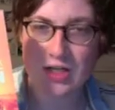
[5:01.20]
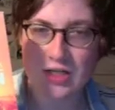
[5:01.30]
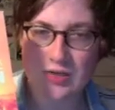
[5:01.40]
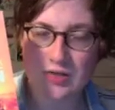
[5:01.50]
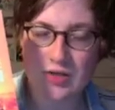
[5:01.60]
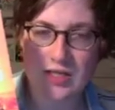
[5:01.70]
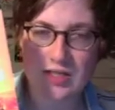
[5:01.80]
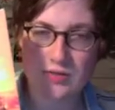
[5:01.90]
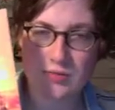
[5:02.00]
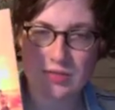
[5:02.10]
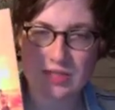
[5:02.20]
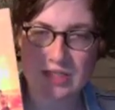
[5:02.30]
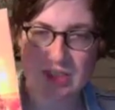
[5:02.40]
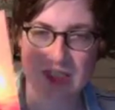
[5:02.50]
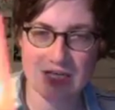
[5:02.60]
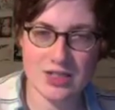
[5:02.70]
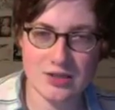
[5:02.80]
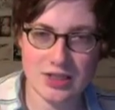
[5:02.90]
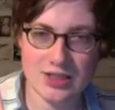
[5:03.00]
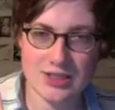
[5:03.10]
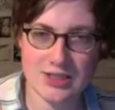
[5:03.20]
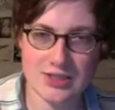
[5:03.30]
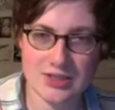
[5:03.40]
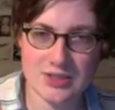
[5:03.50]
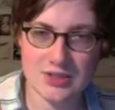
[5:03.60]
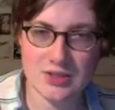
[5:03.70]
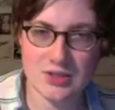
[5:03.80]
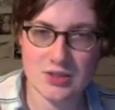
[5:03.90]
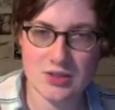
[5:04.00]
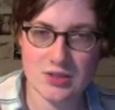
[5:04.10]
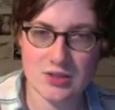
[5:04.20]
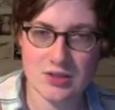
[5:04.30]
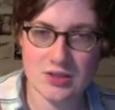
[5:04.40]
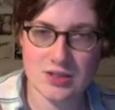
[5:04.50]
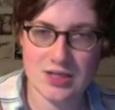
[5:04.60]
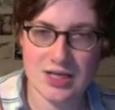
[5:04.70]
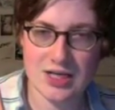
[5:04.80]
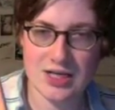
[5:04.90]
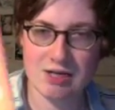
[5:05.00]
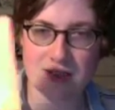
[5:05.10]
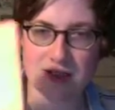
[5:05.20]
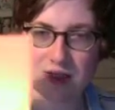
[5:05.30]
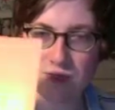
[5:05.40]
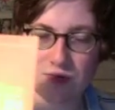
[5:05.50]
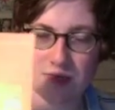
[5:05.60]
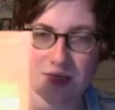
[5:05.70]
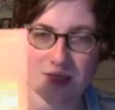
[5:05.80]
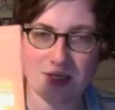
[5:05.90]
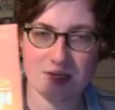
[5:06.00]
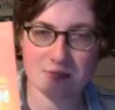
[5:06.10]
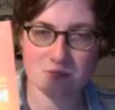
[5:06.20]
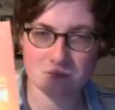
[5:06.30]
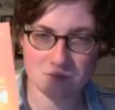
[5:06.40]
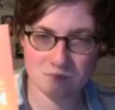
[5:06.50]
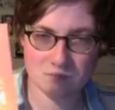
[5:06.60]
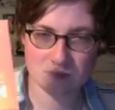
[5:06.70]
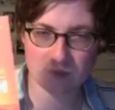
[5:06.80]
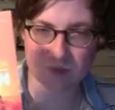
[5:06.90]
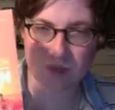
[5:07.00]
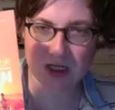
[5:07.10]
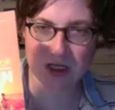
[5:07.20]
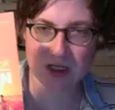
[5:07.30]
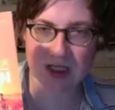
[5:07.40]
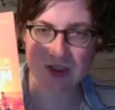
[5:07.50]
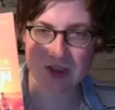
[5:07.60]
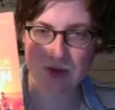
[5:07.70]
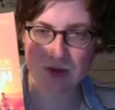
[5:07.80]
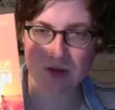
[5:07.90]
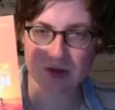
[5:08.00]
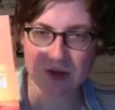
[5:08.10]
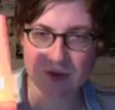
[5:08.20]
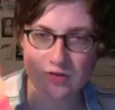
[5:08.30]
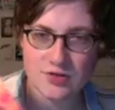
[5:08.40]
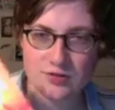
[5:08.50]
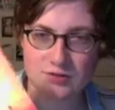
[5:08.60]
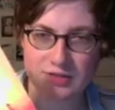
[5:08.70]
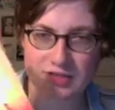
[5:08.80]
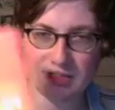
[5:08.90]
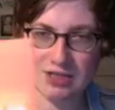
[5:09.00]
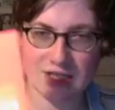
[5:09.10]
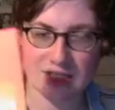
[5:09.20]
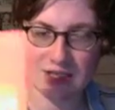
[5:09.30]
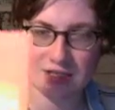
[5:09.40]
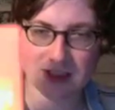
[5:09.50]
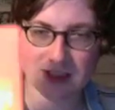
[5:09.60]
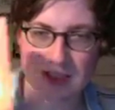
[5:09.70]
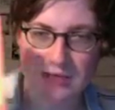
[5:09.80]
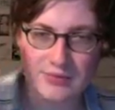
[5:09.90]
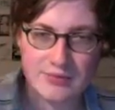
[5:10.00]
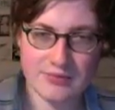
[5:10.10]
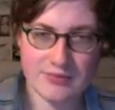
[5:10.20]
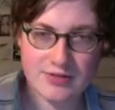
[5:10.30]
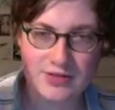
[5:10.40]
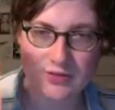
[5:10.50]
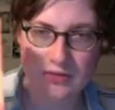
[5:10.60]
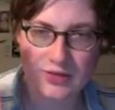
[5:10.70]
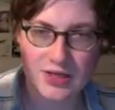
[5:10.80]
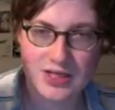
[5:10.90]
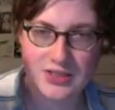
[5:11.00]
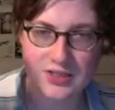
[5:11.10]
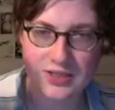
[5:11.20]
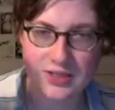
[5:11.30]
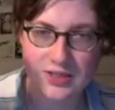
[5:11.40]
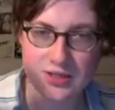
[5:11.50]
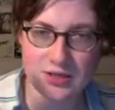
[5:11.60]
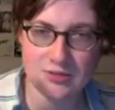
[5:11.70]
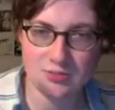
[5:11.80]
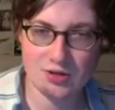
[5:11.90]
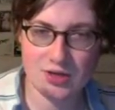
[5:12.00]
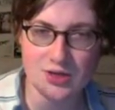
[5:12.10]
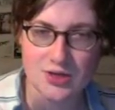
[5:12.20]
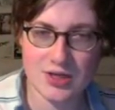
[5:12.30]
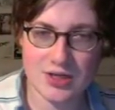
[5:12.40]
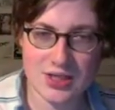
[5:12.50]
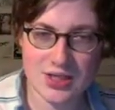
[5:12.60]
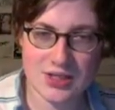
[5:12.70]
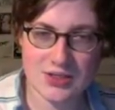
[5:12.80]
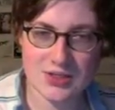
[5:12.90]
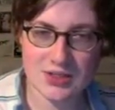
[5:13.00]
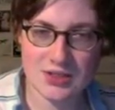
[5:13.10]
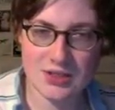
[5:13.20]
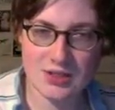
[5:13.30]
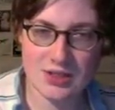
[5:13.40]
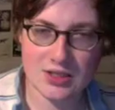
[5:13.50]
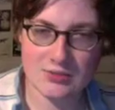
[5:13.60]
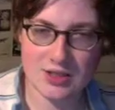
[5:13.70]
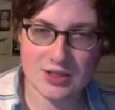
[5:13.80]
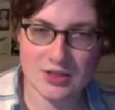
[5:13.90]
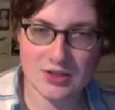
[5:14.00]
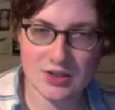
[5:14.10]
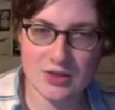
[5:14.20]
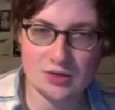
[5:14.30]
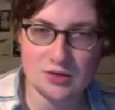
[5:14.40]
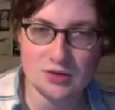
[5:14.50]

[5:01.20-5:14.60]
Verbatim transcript: is like it's almost exactly like this, and it's really it's I'm not sure if it's exactly the same. My memories are like hazy, but it's it's basically